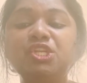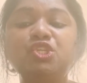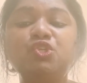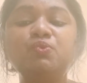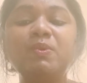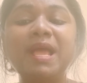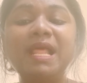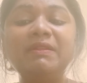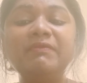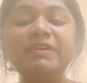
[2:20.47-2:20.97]

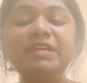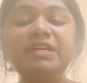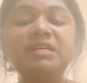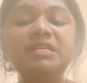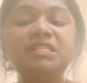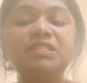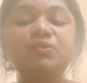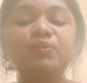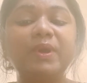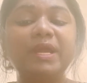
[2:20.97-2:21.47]
12
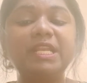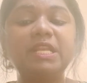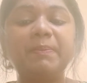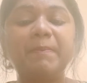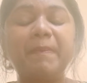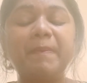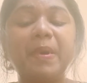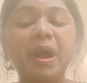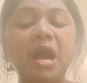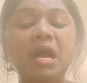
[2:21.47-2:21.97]
years went
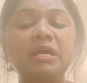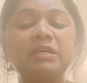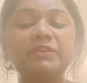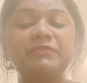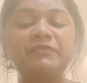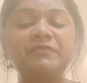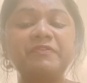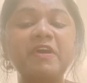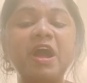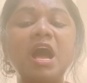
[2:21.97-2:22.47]

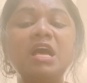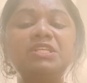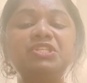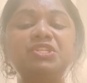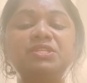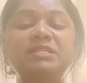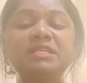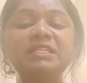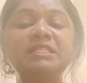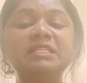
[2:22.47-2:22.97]
fast
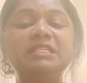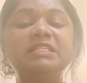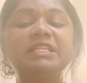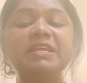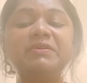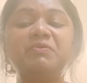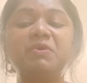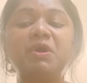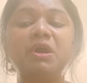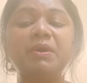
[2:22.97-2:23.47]
since
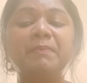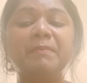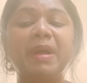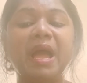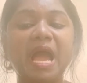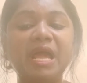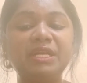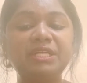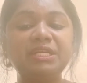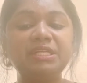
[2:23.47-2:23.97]
they were
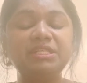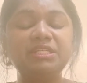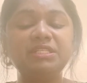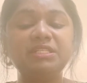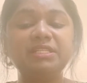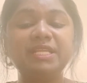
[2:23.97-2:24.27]
married.